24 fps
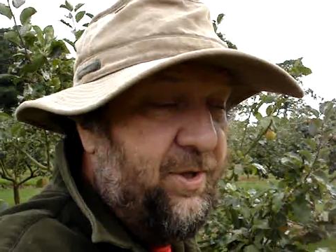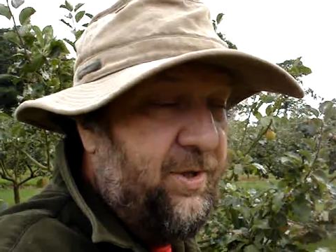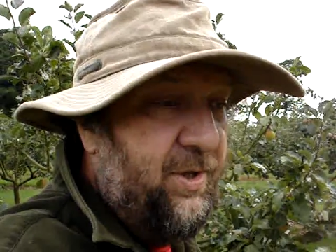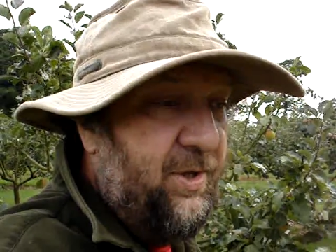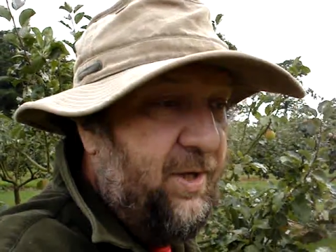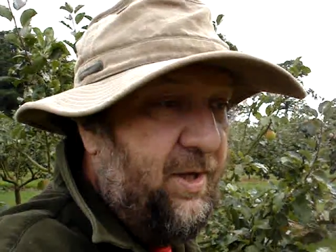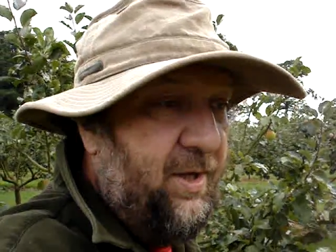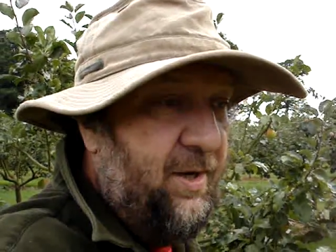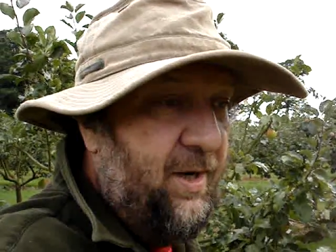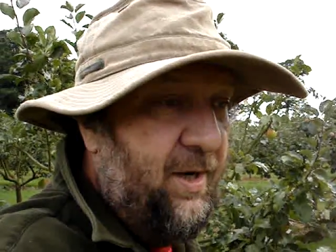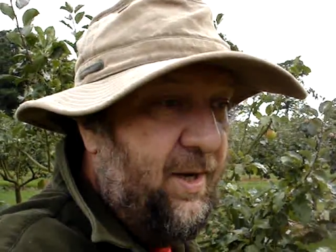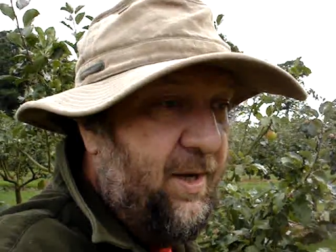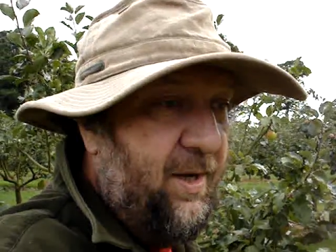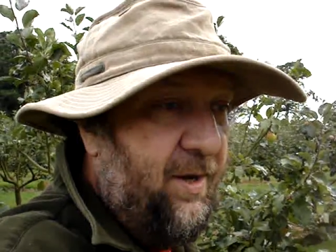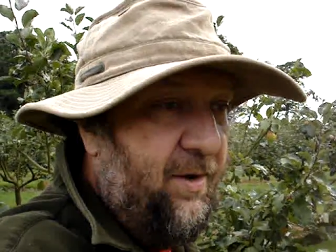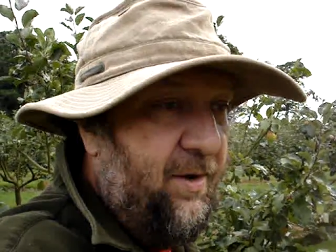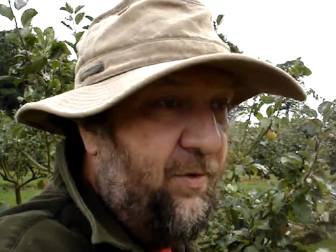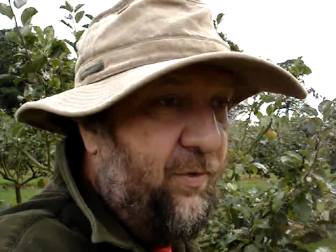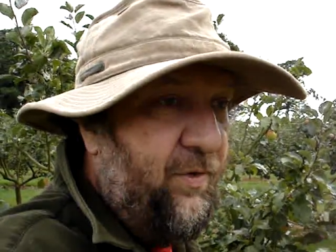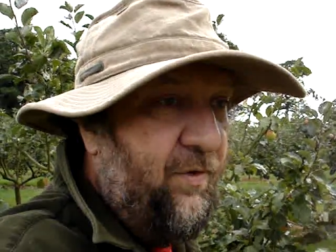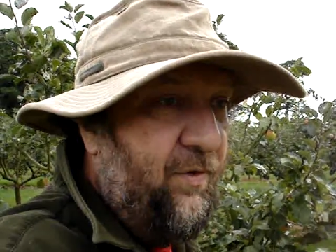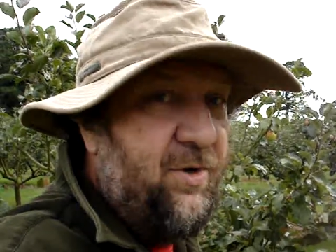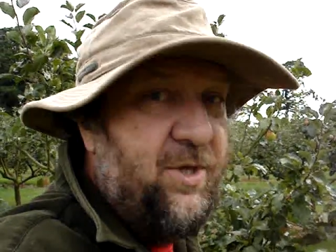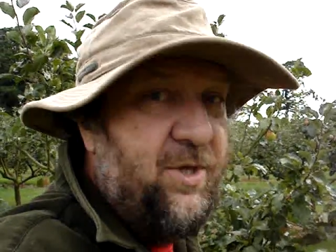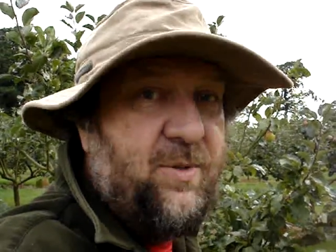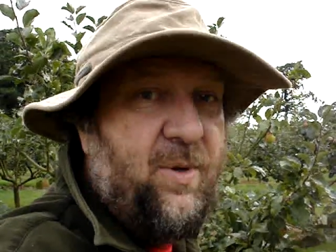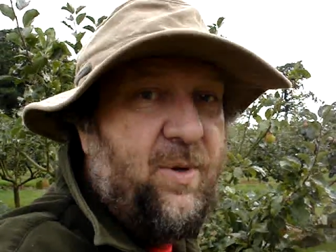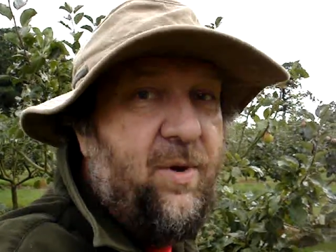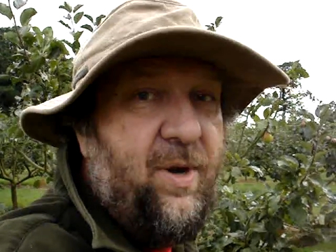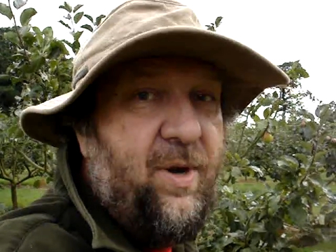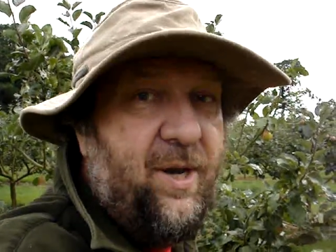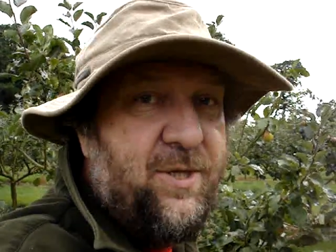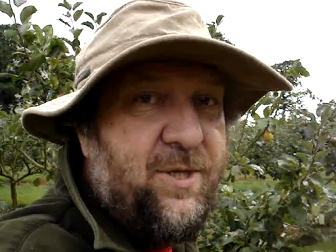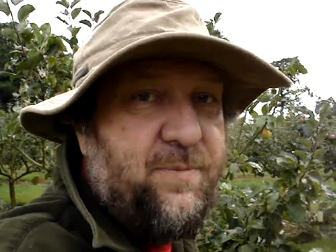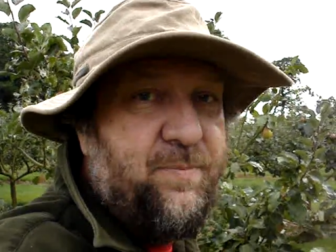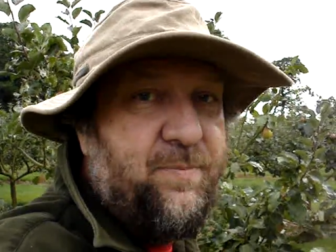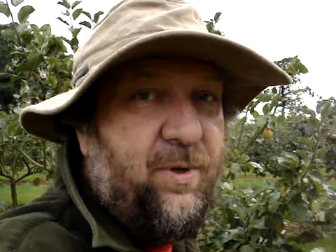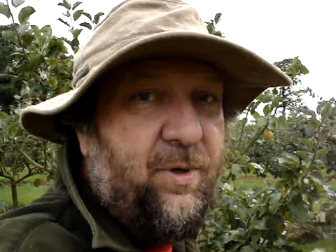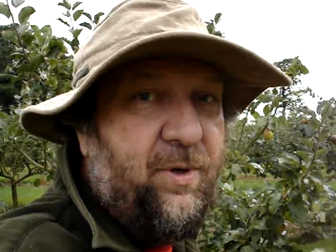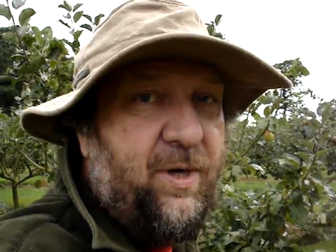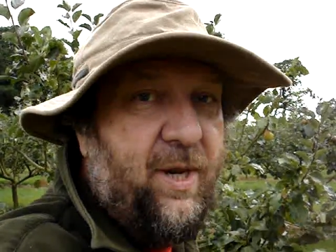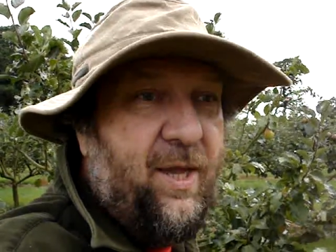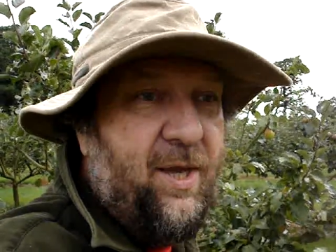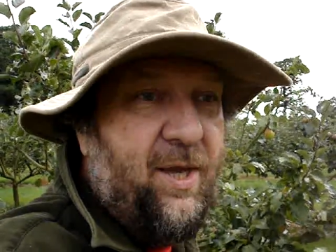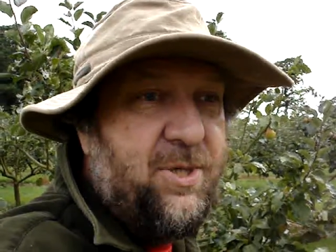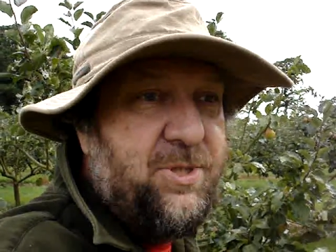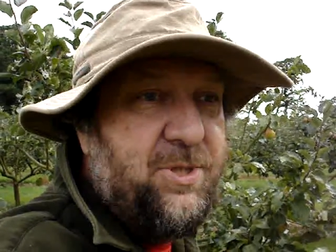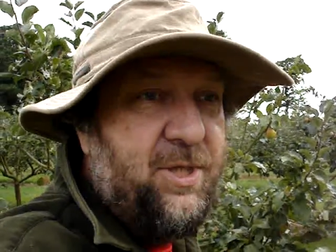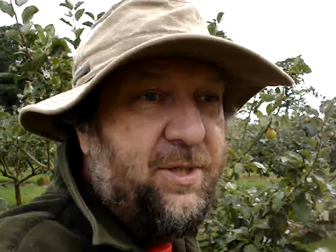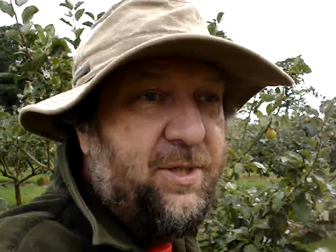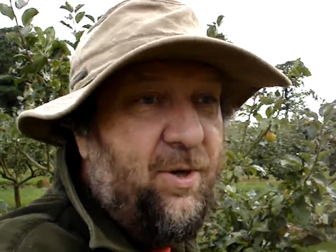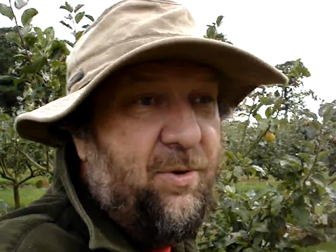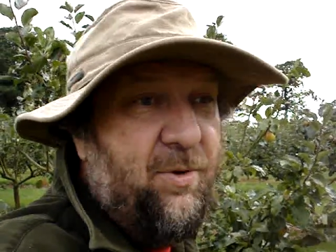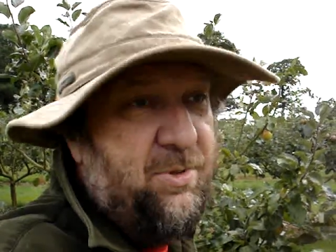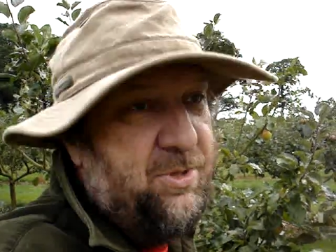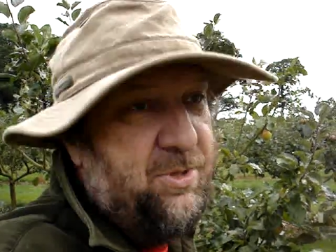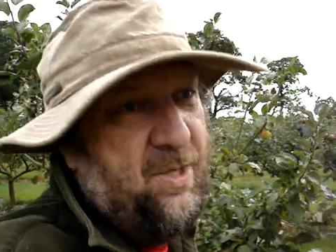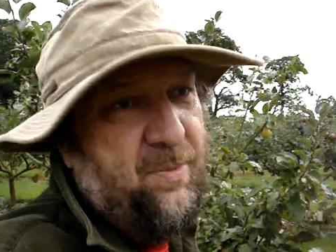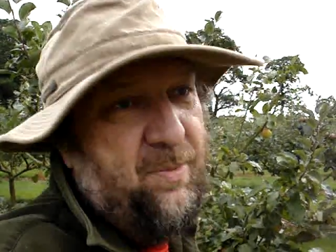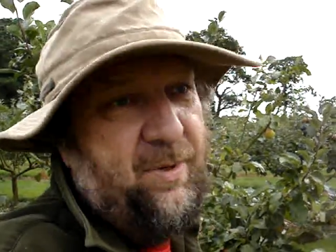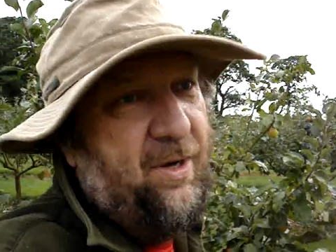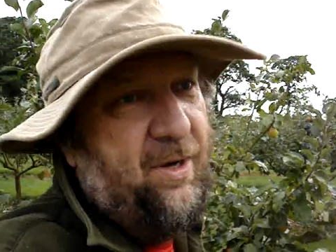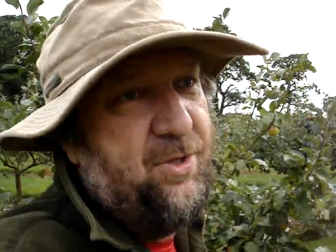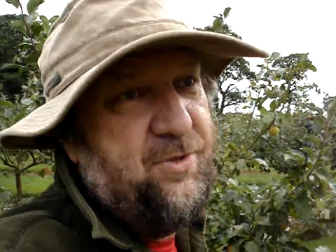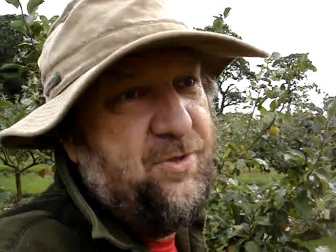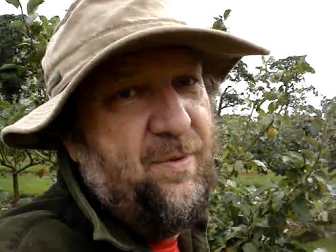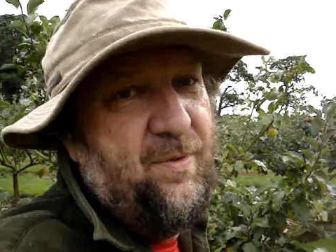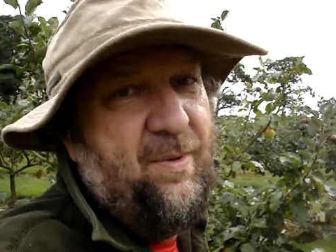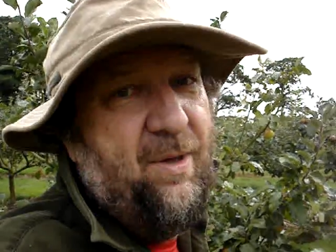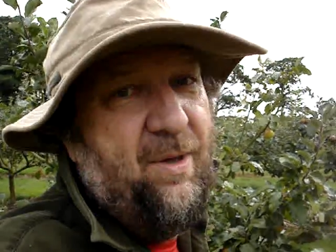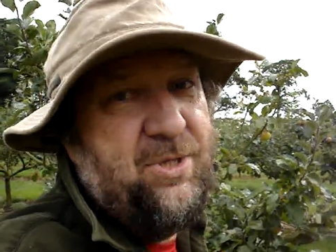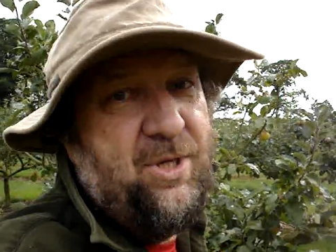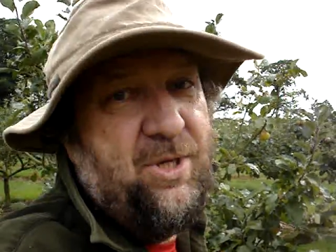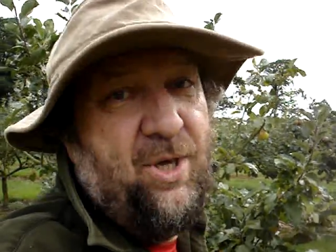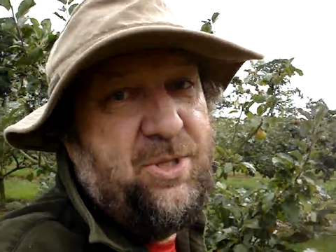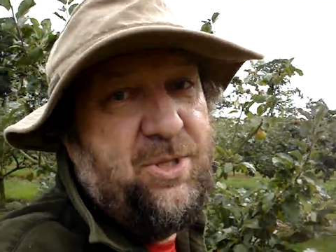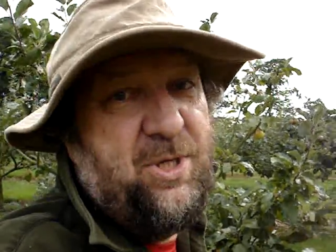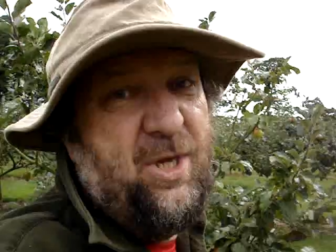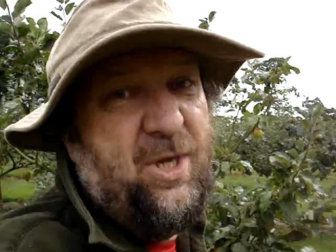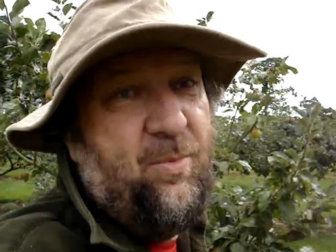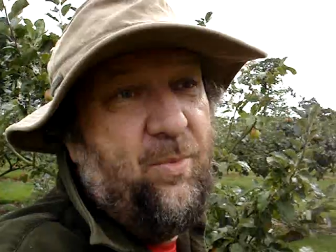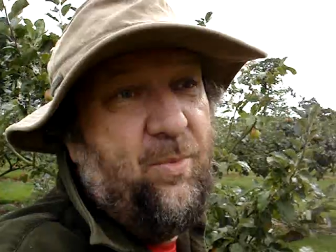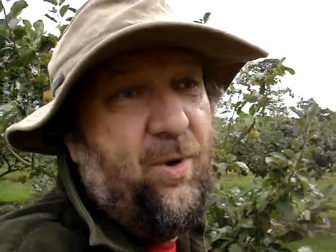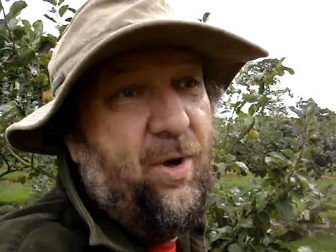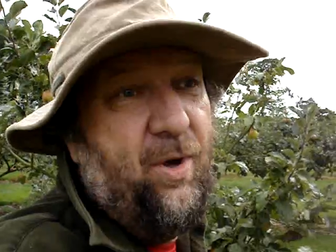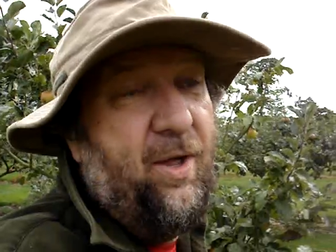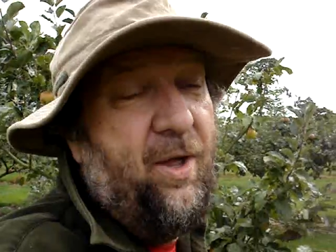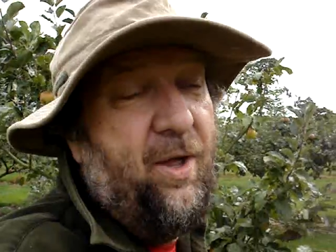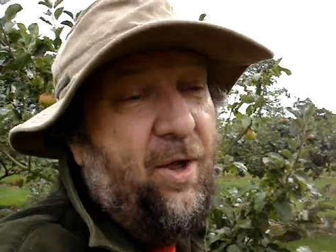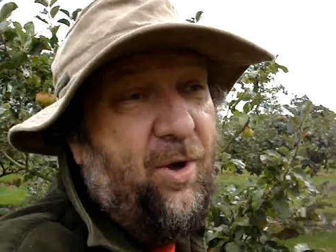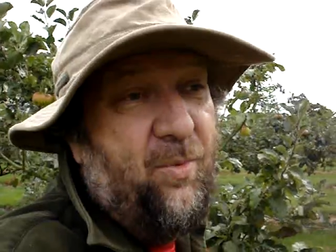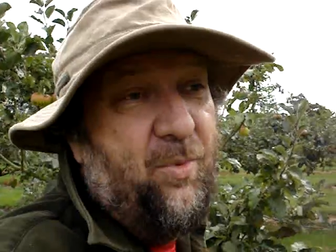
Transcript: The authorities won't let us build a house here. Don't send me loads of emails asking why.